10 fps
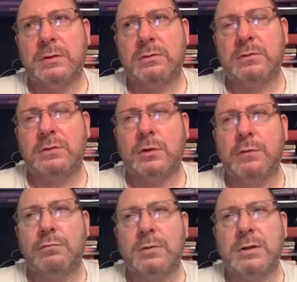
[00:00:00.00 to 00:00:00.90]
just
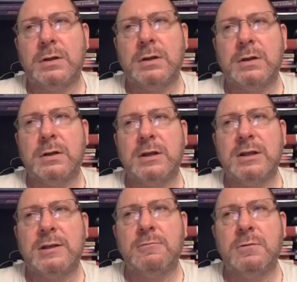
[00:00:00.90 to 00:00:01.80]
over a year, a
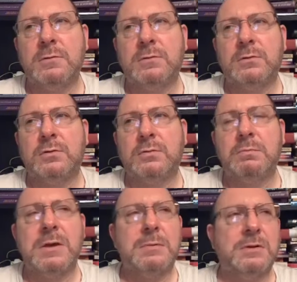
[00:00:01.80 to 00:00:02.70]
year and
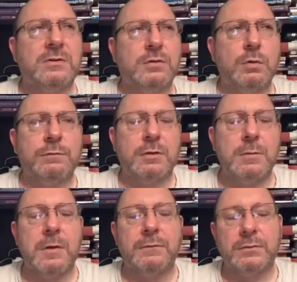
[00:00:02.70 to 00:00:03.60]
maybe two or three
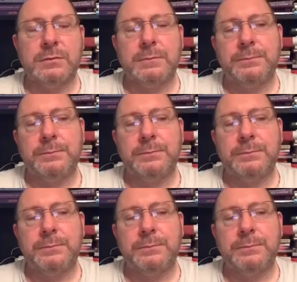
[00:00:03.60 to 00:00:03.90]
months.